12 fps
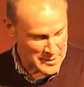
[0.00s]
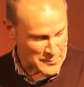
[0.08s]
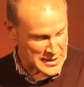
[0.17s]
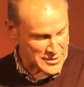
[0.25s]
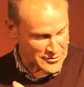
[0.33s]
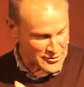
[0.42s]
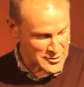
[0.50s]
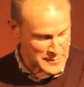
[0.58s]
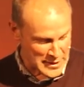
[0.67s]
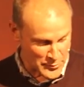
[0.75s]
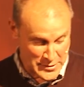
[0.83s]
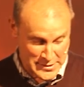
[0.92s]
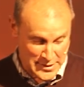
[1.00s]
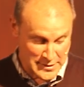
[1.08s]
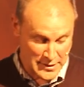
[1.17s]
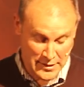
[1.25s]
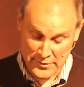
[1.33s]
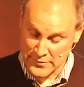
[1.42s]
But he threw them out the window,
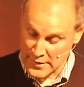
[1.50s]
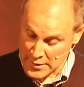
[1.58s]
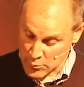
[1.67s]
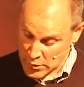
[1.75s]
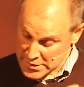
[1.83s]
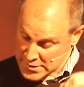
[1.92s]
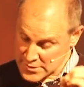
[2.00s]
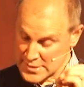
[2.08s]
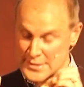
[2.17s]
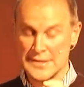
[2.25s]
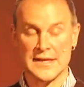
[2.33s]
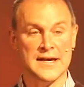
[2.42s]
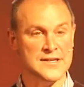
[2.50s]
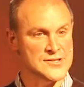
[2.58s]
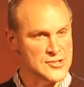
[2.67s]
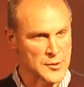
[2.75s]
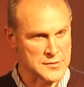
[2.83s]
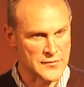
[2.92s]
and as soon as he did that, he
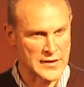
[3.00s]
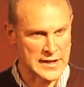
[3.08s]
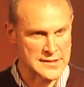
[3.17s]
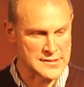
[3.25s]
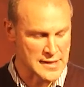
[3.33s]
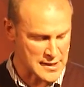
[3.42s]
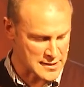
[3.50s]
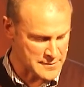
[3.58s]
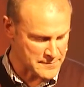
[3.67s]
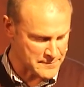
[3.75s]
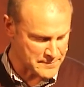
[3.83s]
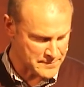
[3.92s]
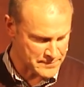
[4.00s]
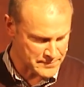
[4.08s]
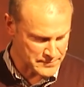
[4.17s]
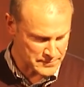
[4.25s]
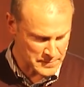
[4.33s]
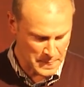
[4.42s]
stopped feeling sick.
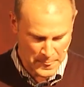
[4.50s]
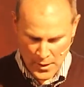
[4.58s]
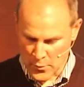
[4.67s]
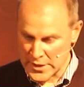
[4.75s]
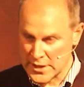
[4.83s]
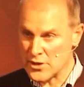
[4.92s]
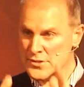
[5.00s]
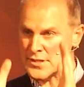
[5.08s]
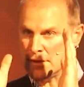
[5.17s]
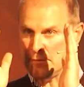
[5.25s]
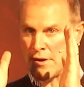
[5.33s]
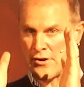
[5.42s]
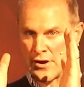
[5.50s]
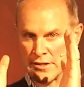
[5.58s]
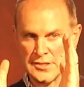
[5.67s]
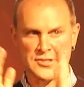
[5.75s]
When he looked in the mirror to